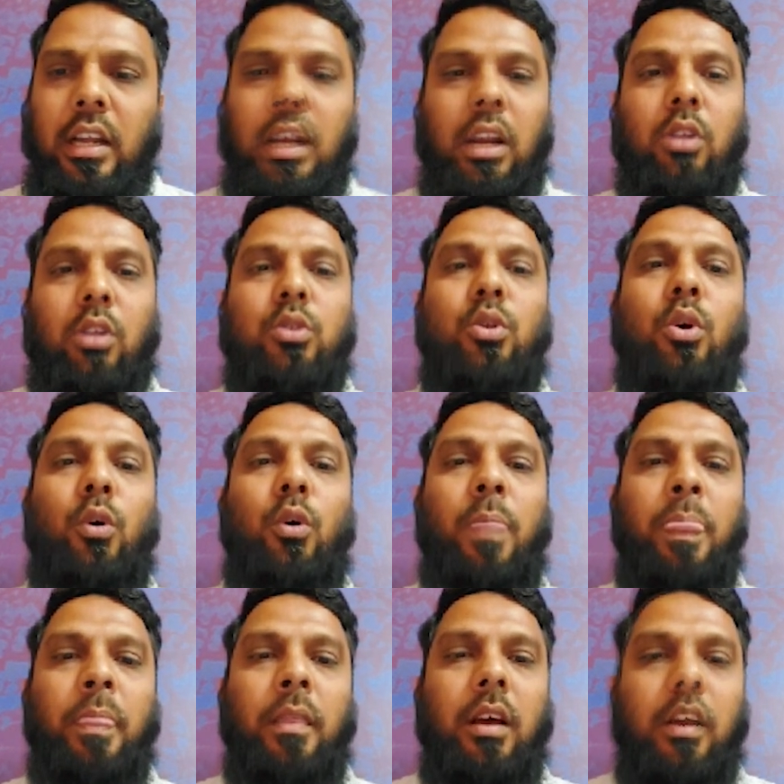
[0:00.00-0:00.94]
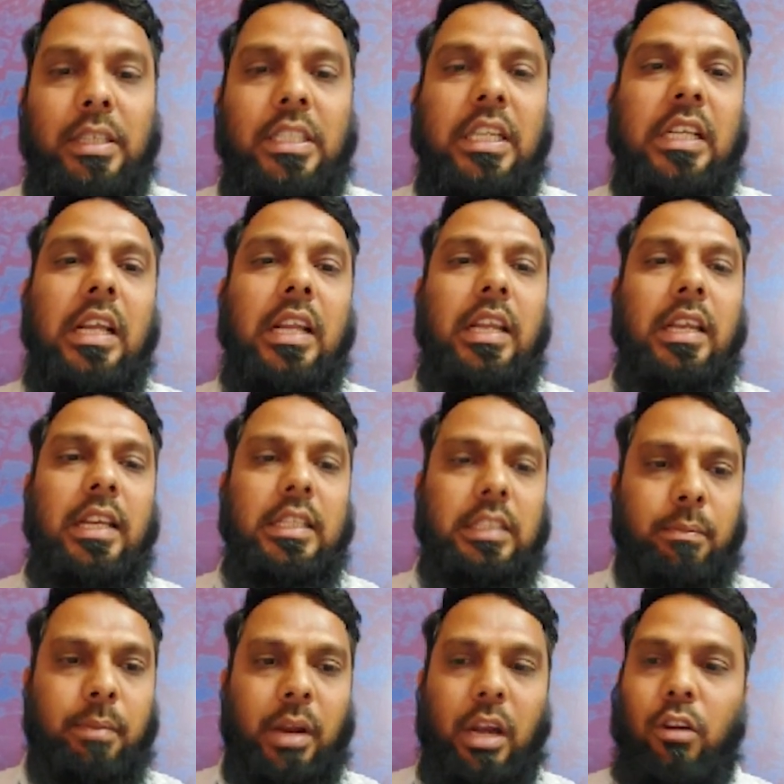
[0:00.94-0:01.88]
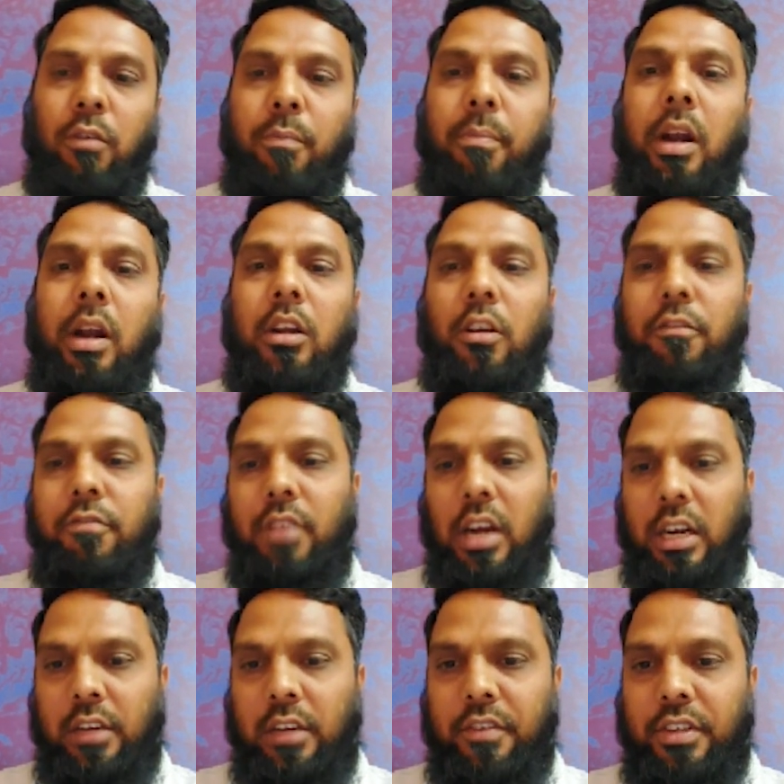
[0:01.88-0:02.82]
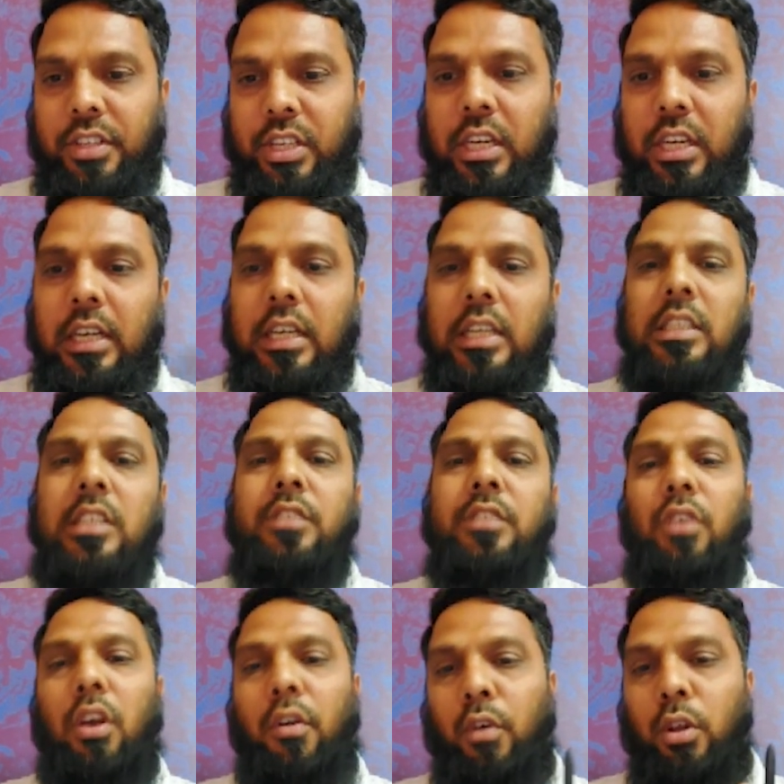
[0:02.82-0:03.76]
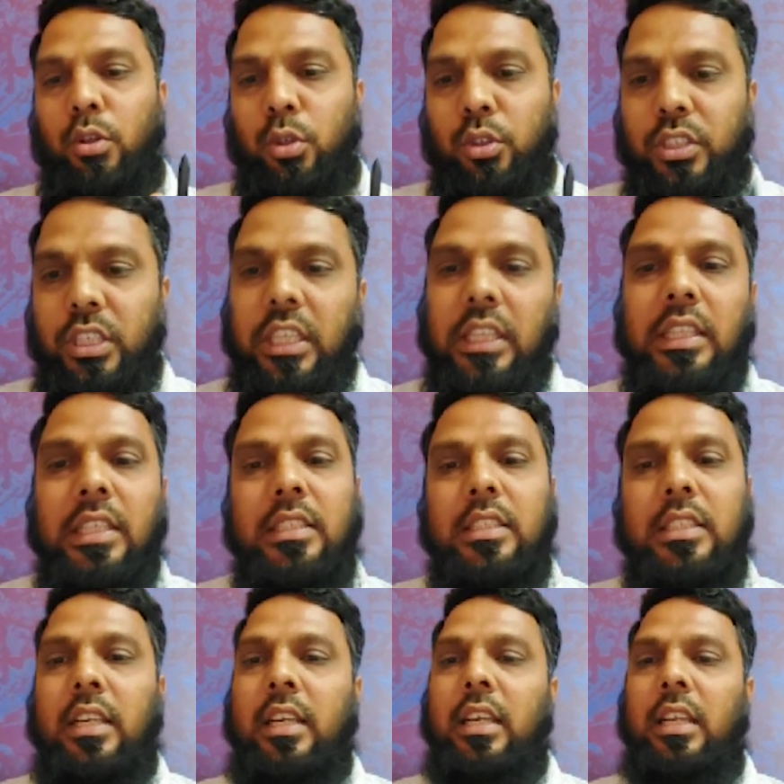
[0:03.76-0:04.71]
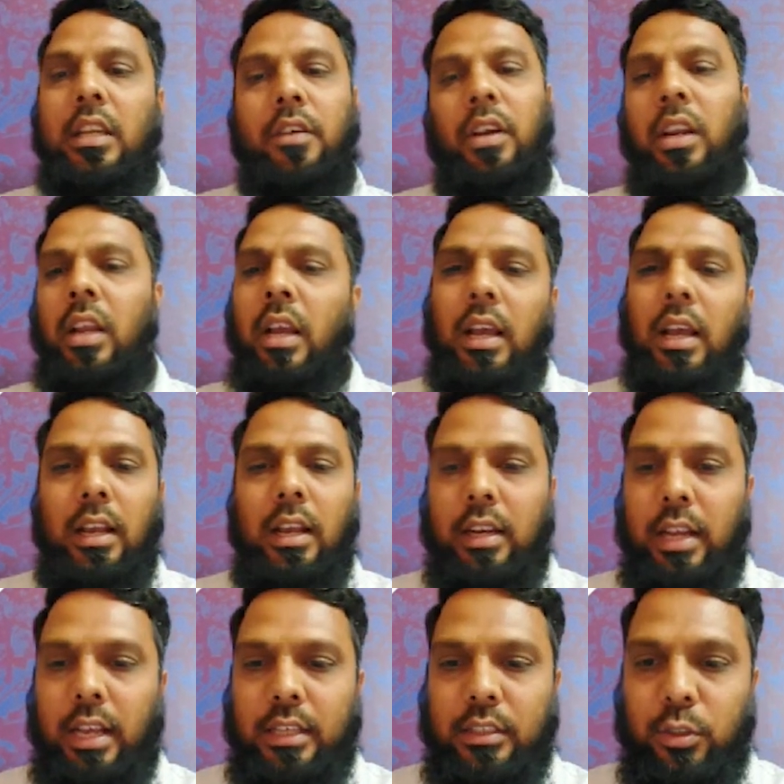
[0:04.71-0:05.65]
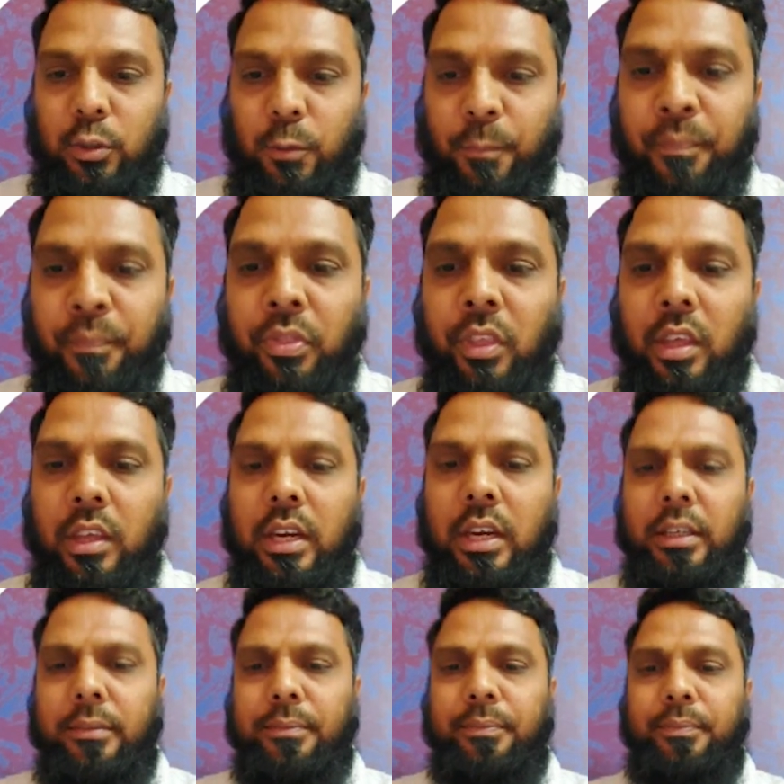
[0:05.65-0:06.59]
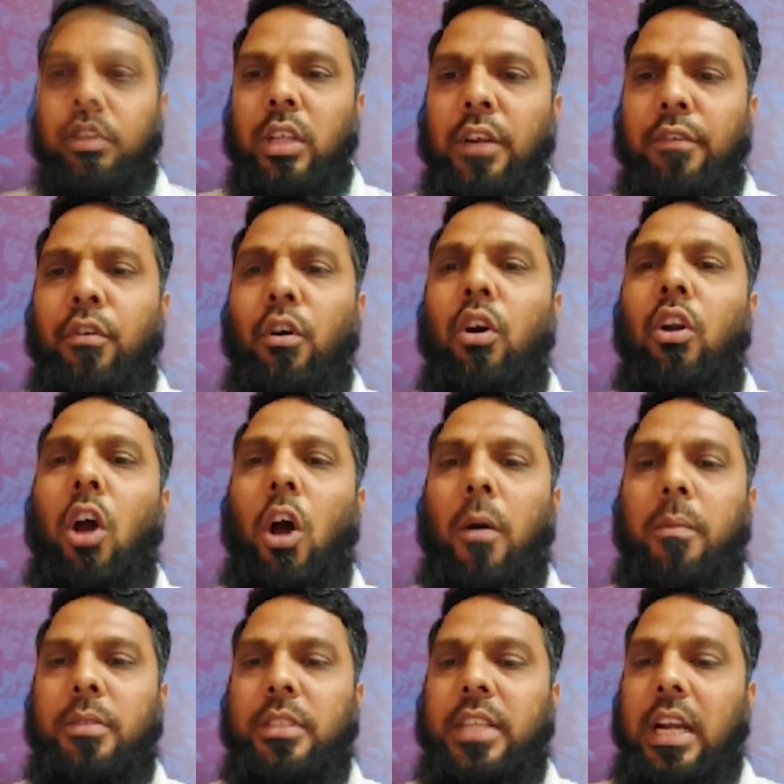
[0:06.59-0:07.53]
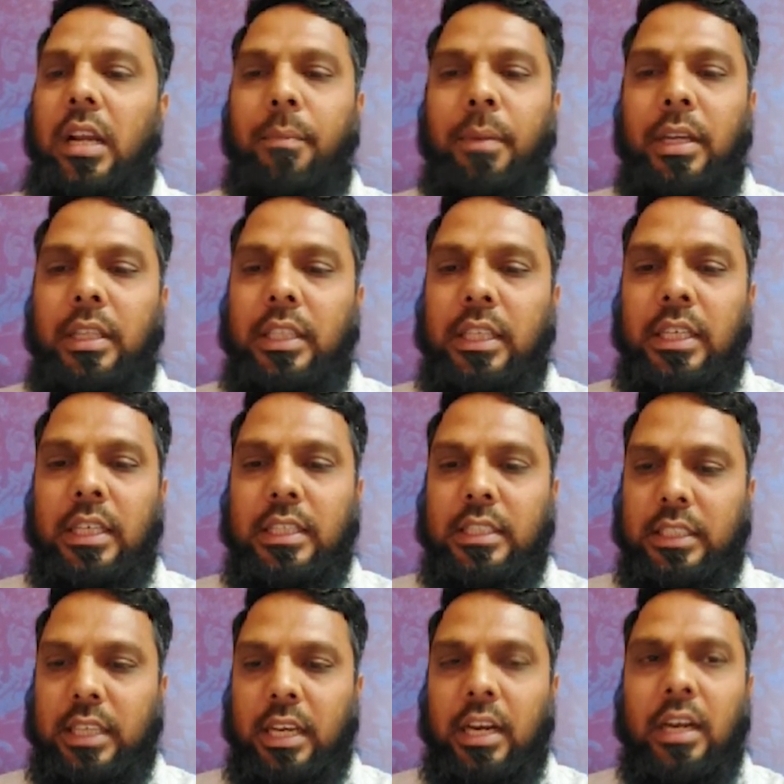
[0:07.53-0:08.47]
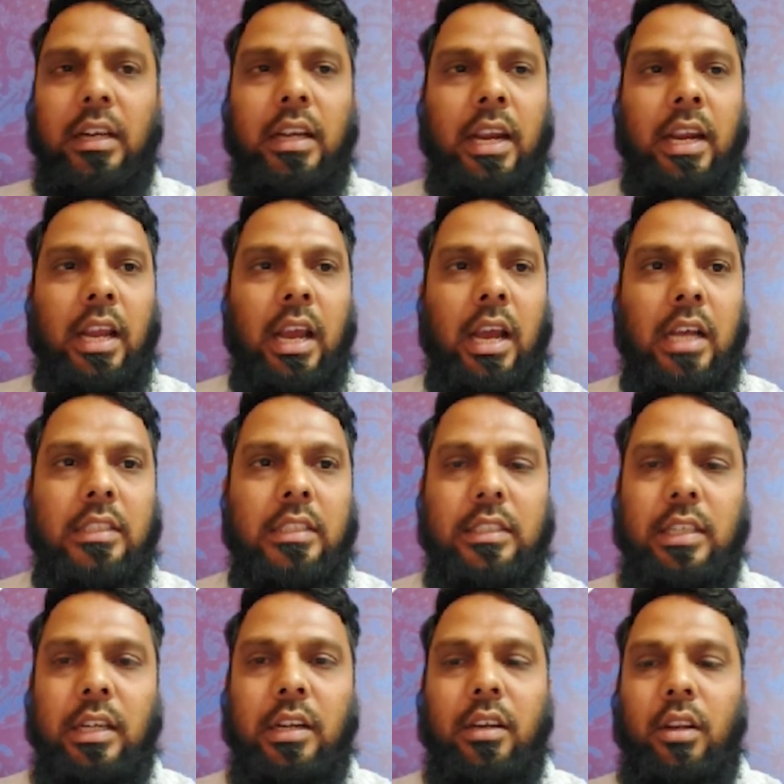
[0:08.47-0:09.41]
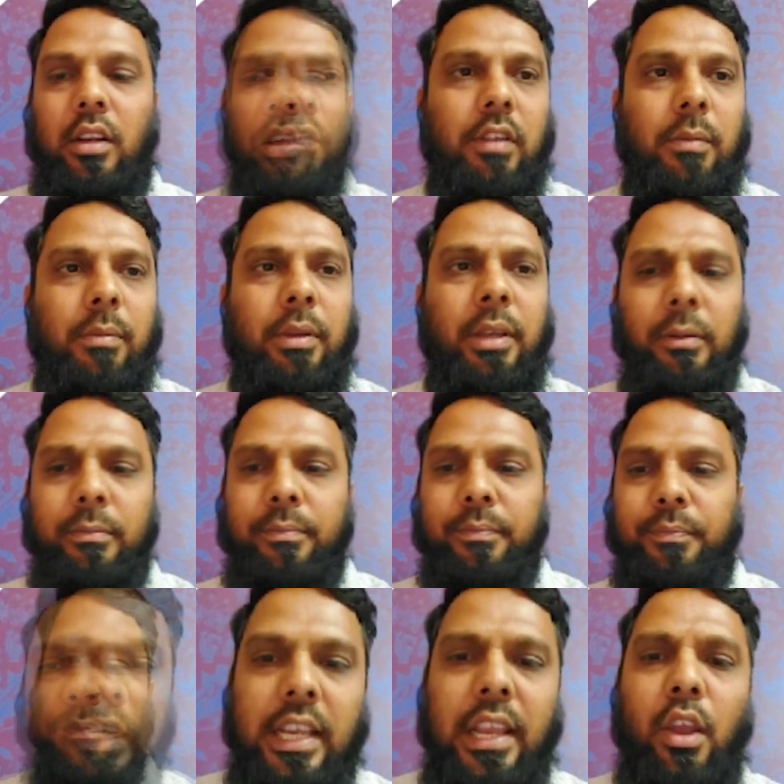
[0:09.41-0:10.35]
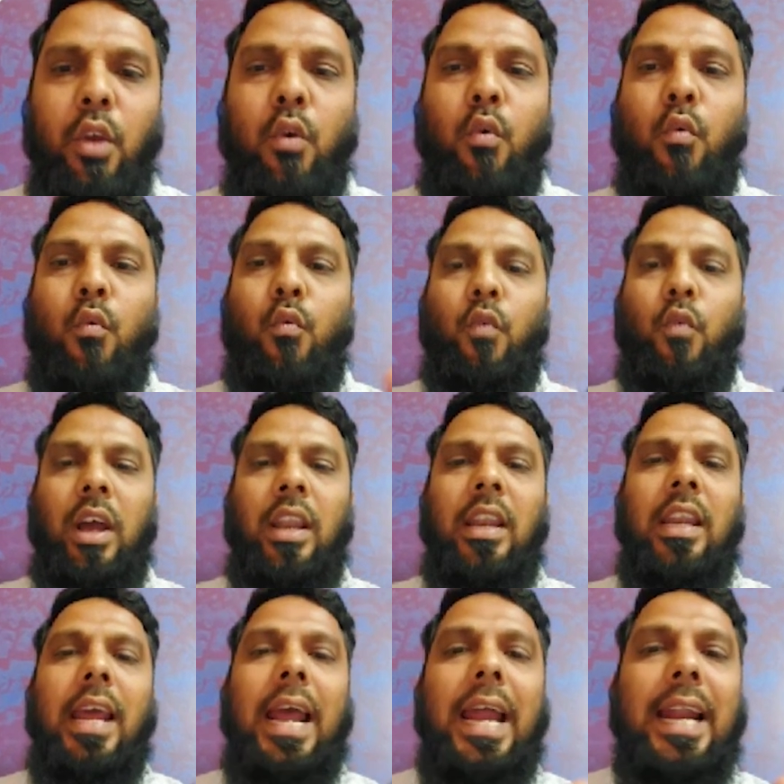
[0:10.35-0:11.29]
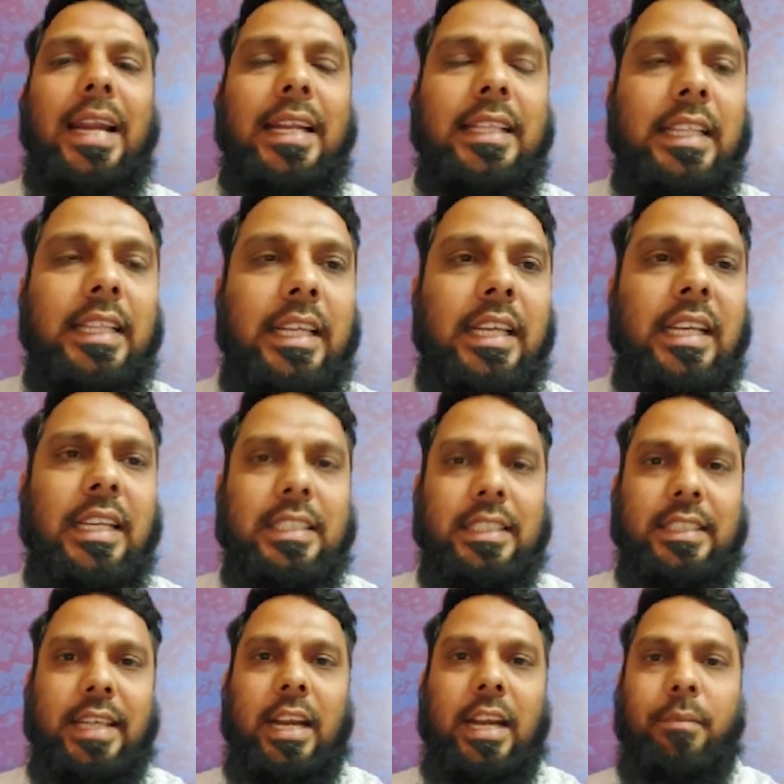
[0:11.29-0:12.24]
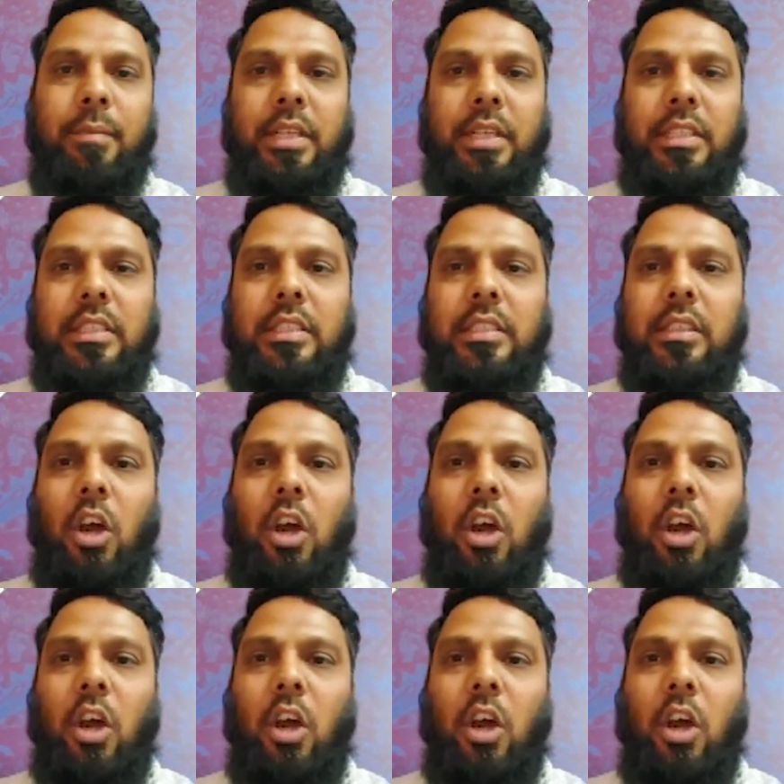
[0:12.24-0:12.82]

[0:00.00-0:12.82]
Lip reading: And also machine learning is a part of artificial intelligence. We have also seen this thing in our classroom, right? So therefore statement 3 is correct, and answer will be C, 1 and 3 statements.